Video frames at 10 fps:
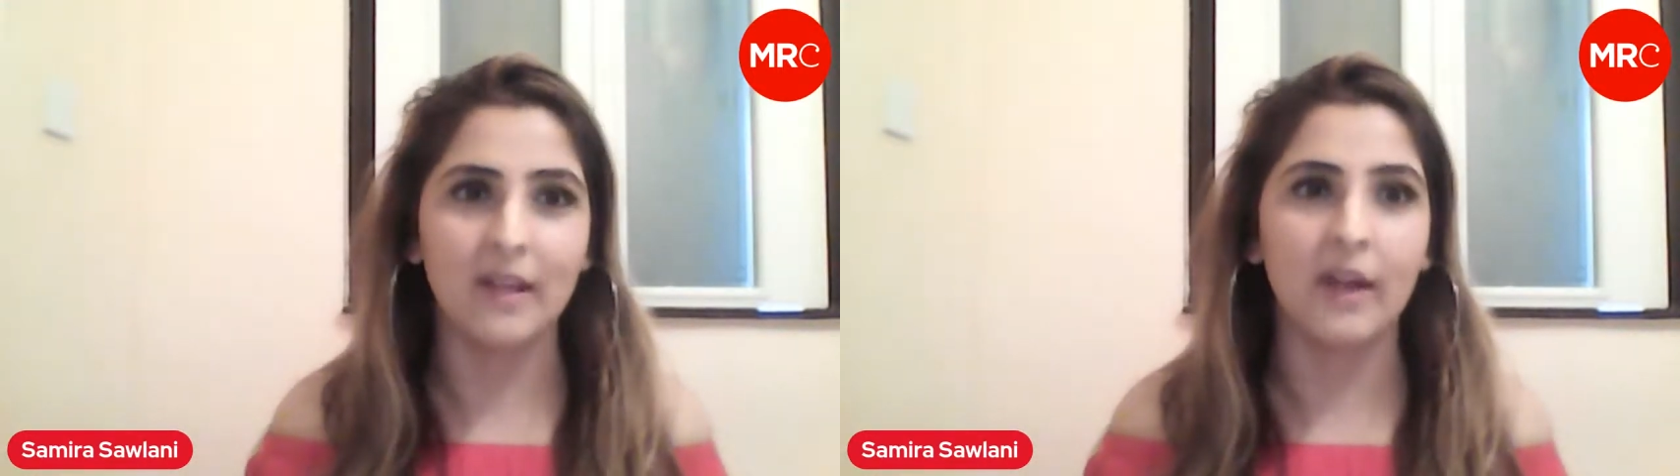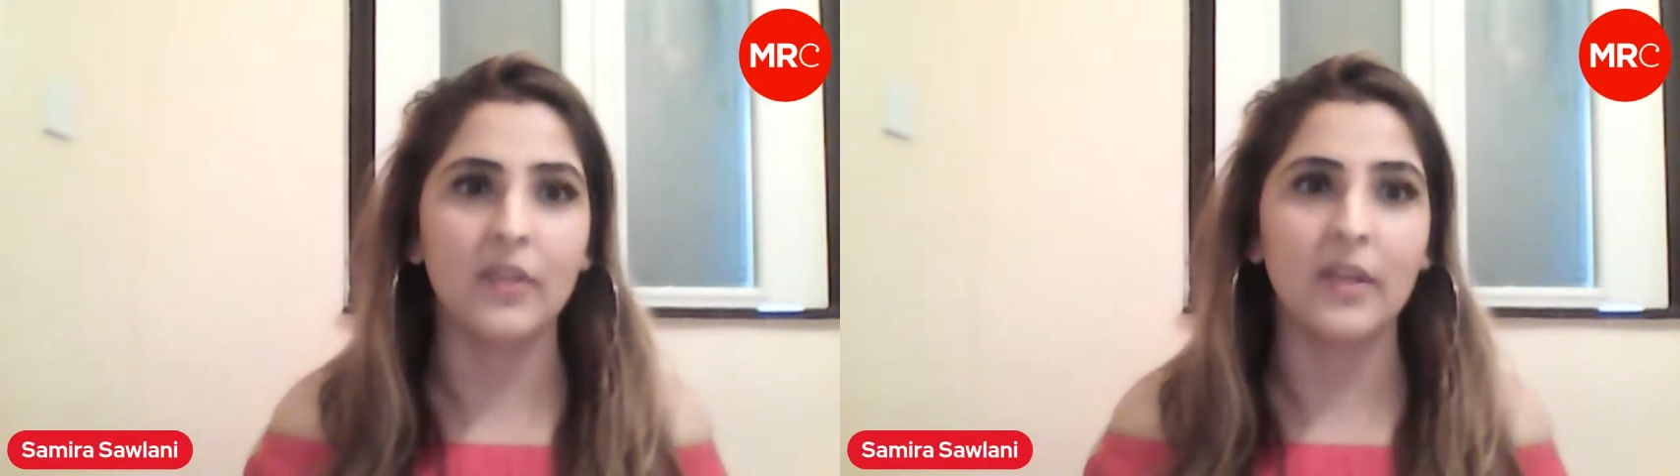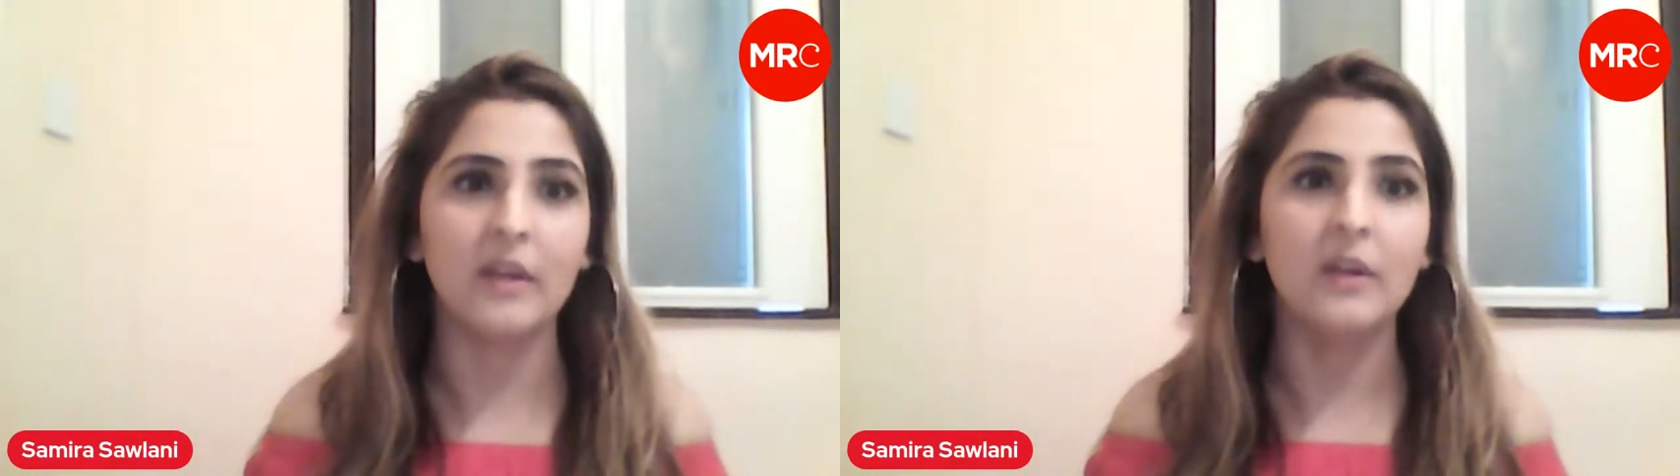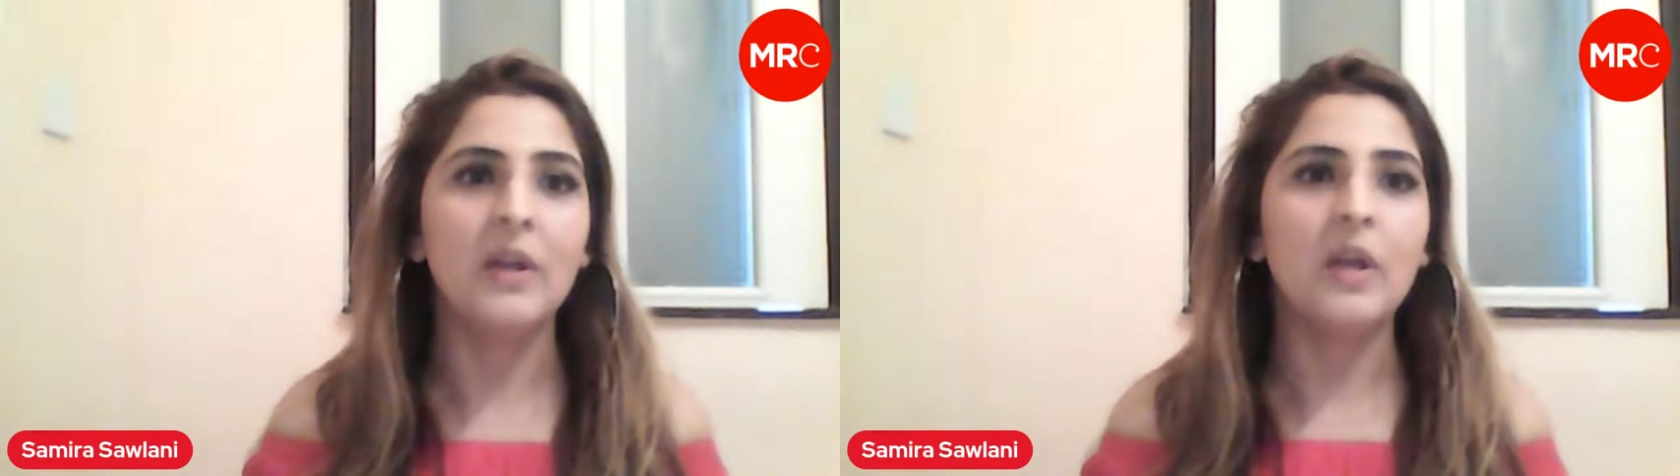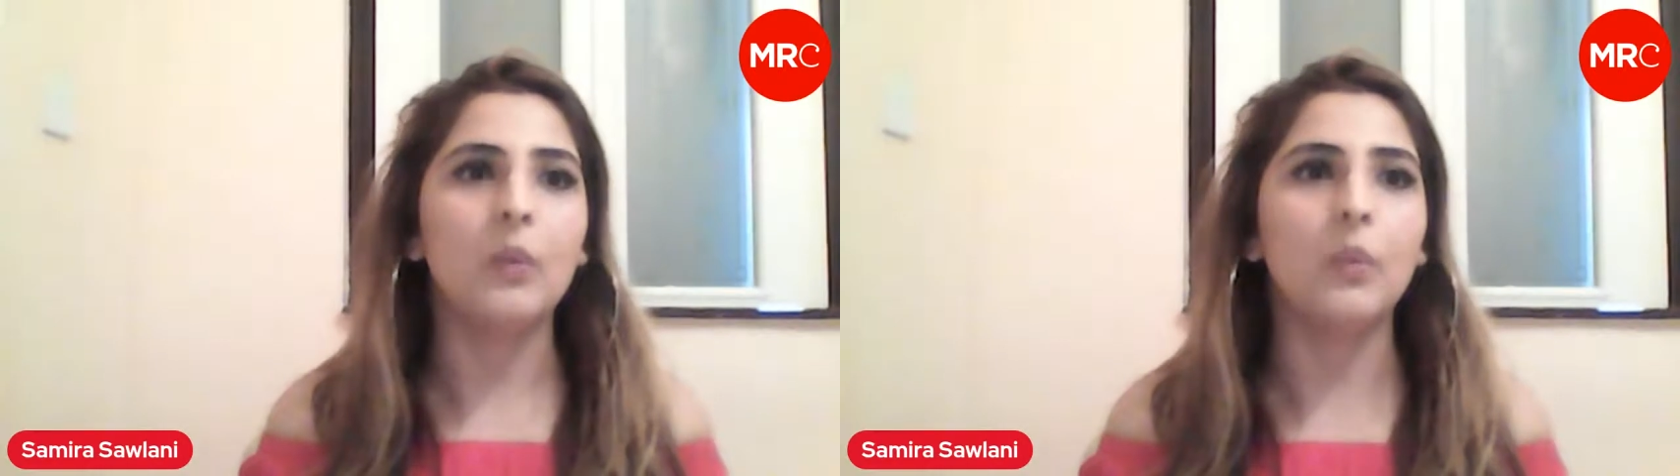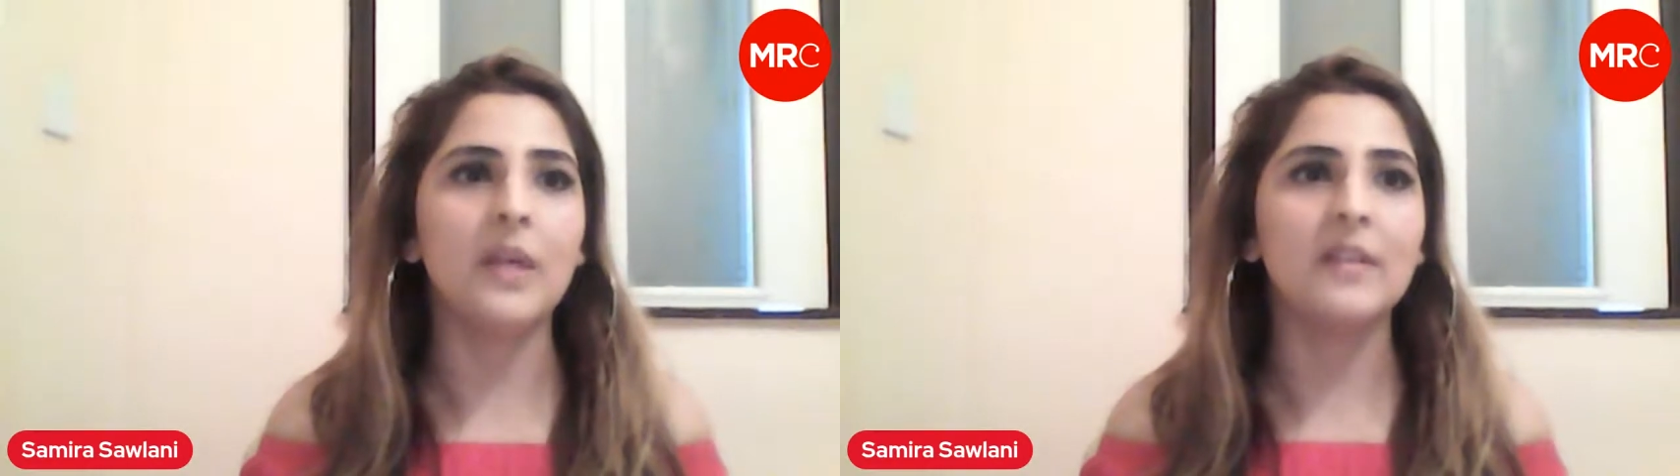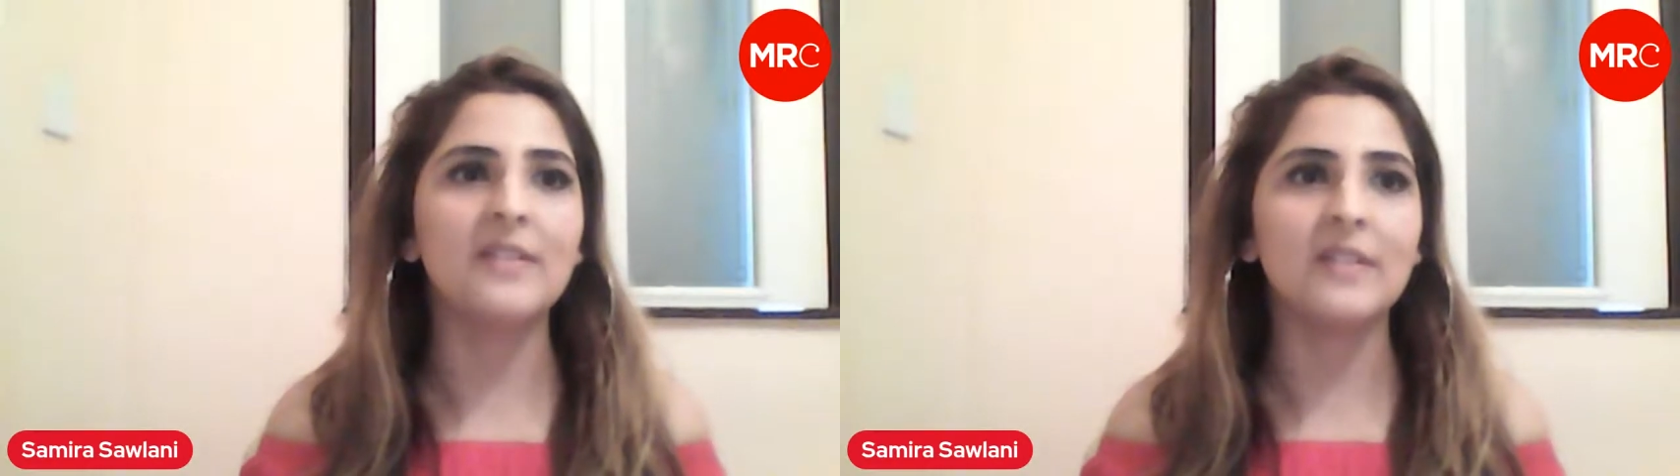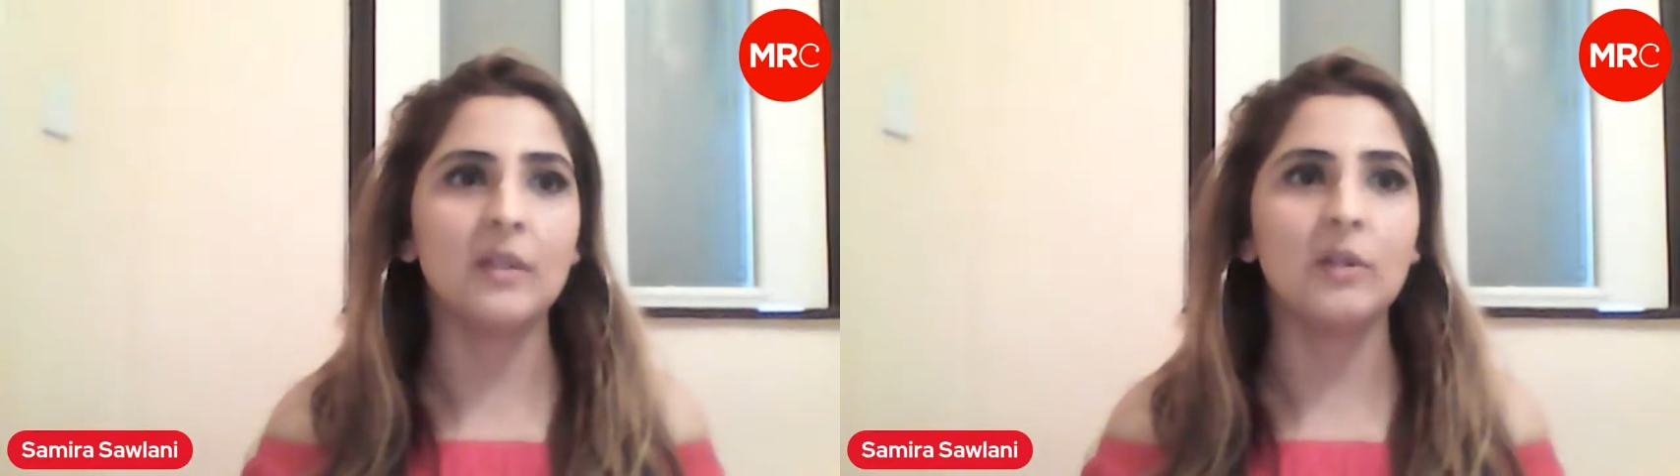I think we are
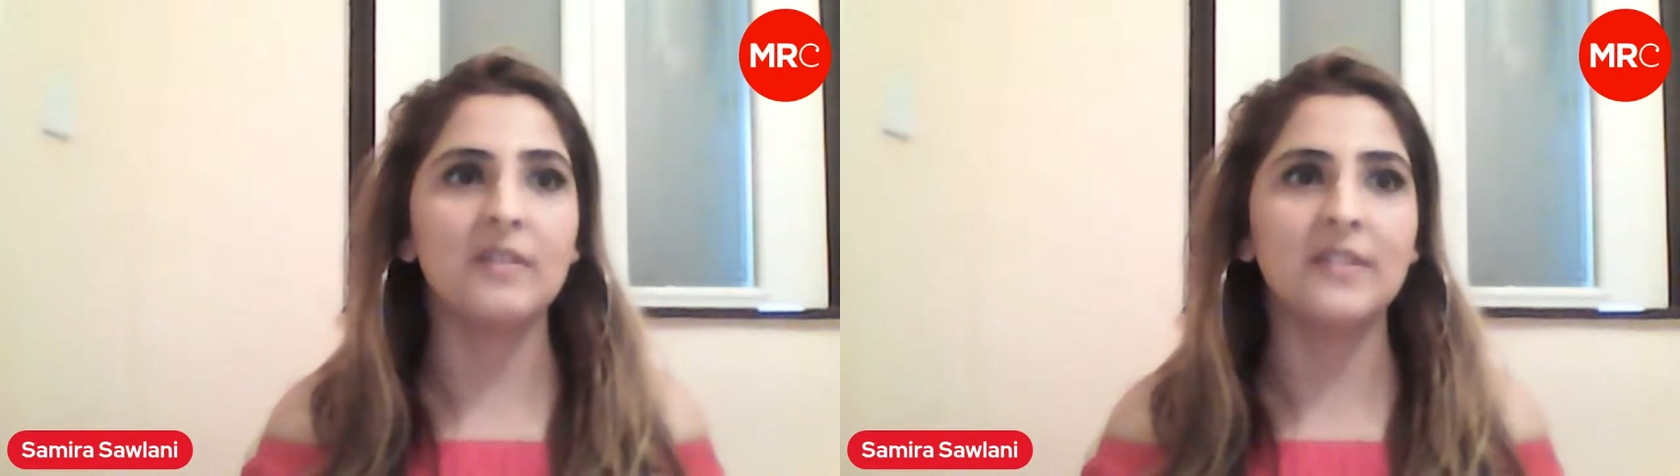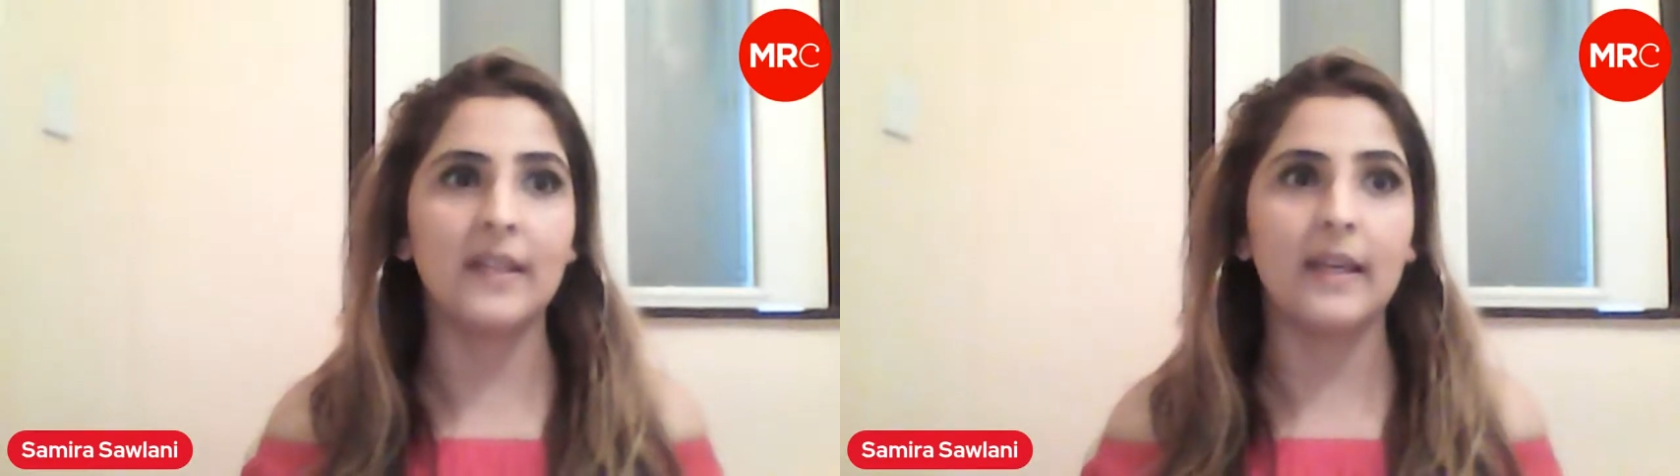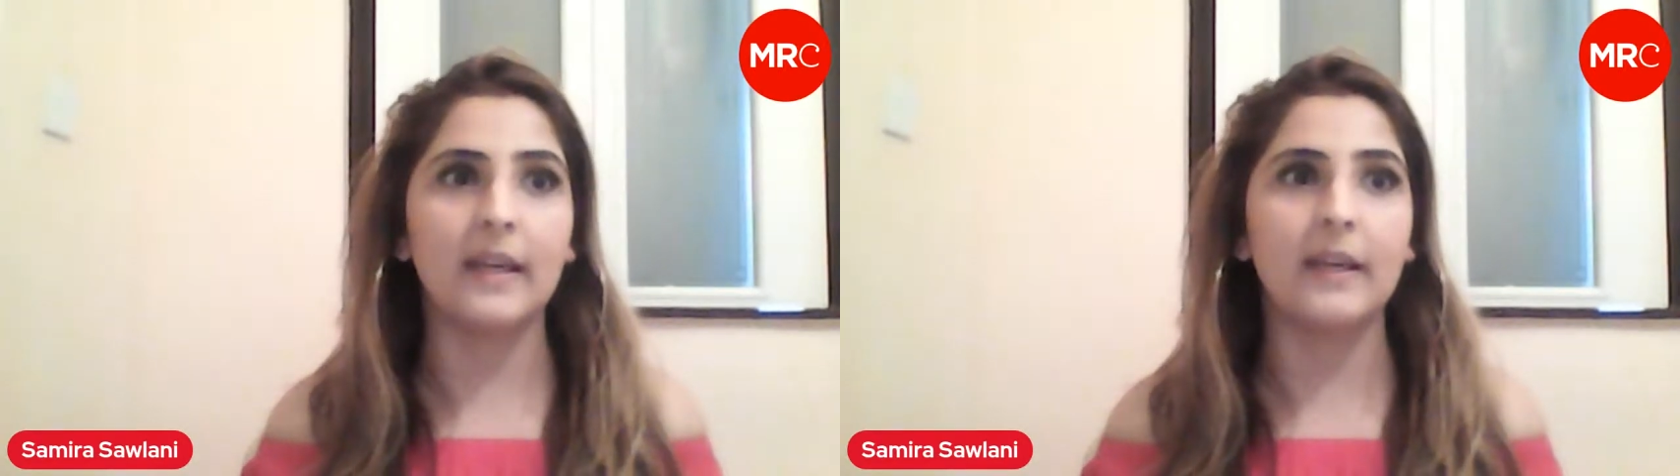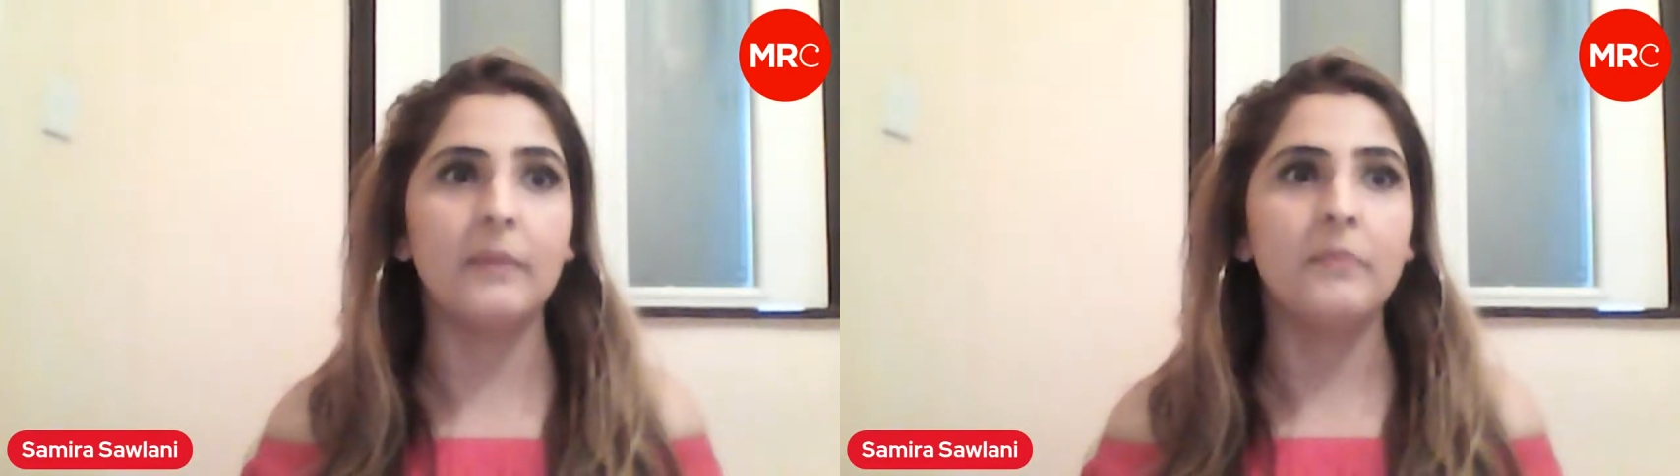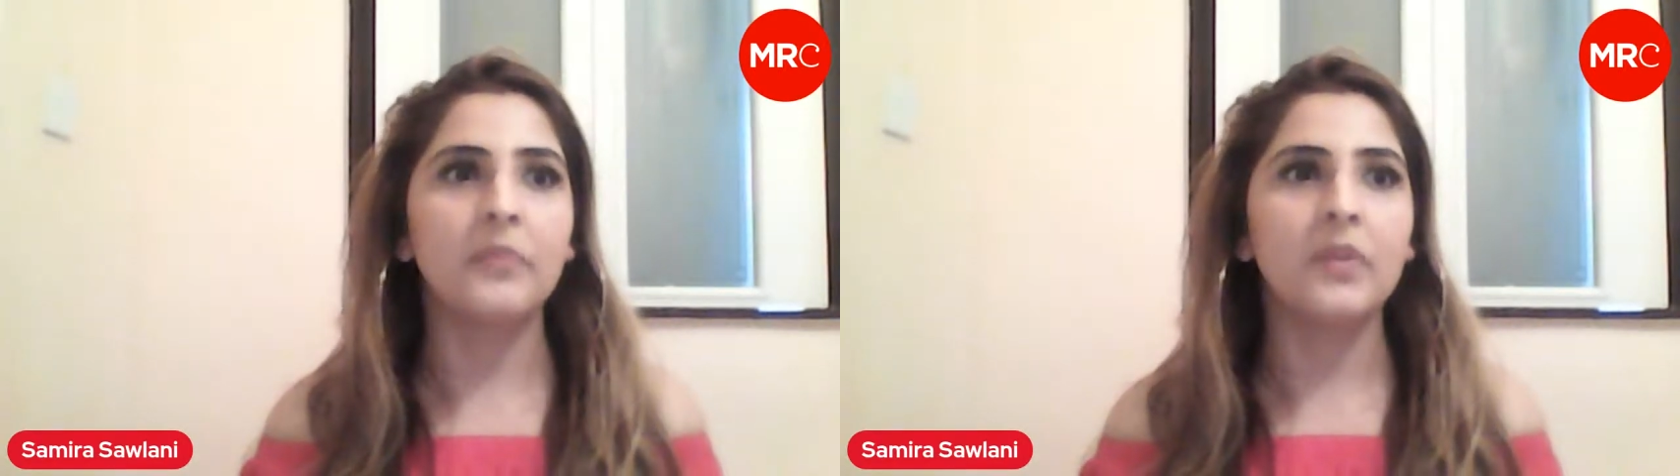still seeing